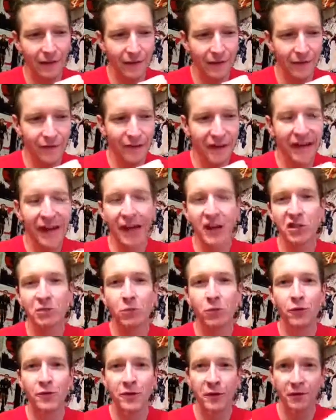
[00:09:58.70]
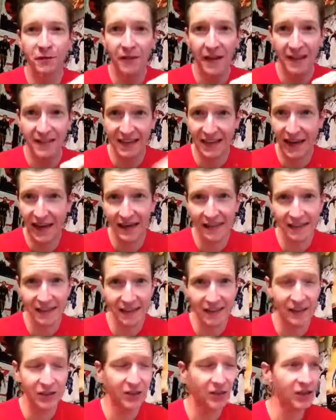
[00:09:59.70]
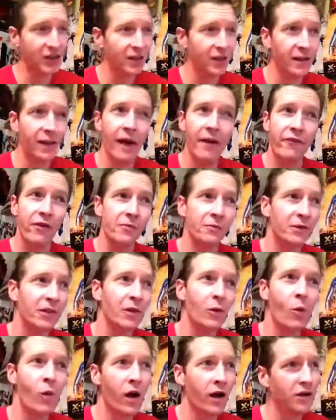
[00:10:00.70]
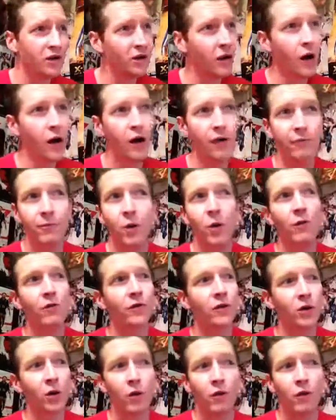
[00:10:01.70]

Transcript: The vacation movies are fantastic. You're going to love them. You can watch all of them over and